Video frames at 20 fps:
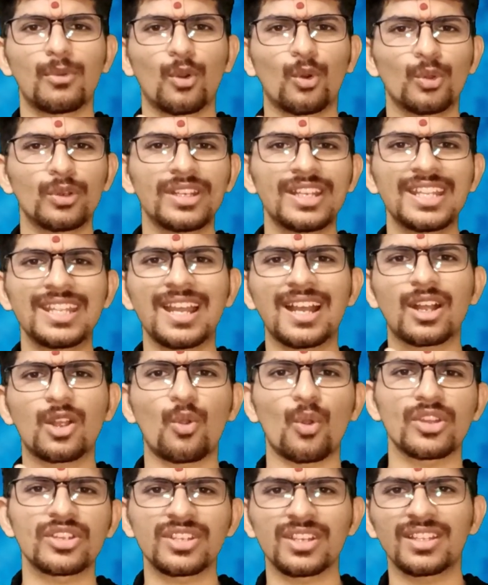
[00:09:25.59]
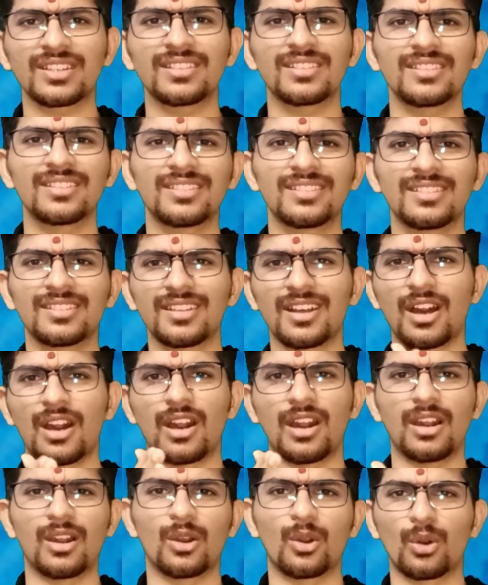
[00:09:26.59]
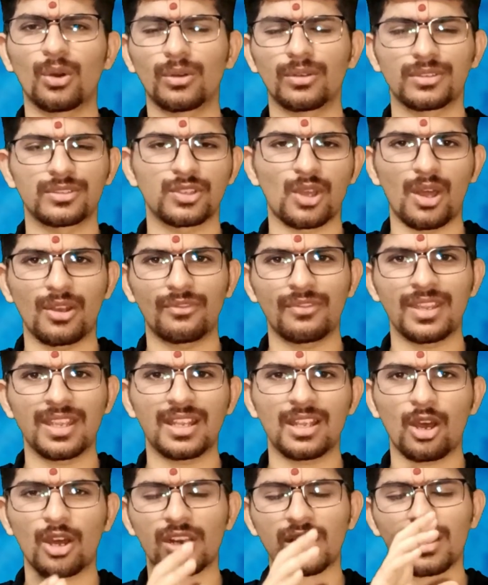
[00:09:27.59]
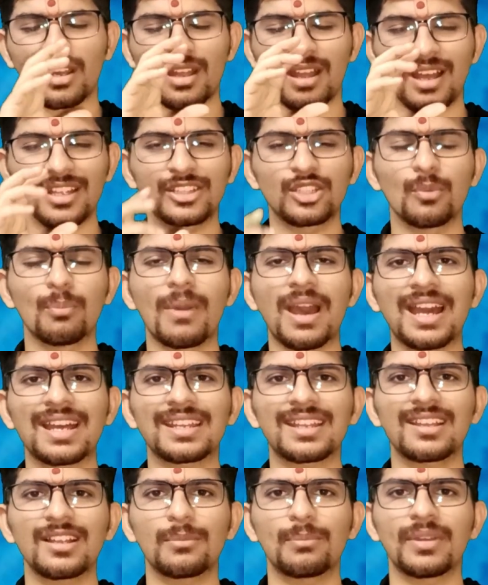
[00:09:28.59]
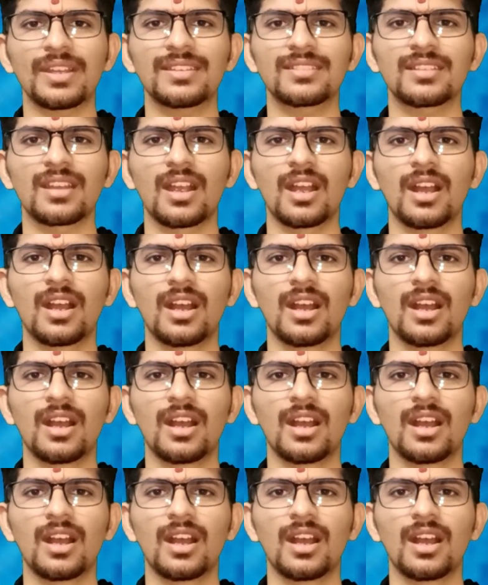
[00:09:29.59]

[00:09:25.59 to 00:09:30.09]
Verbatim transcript: only a question uh, or solving or a numerical based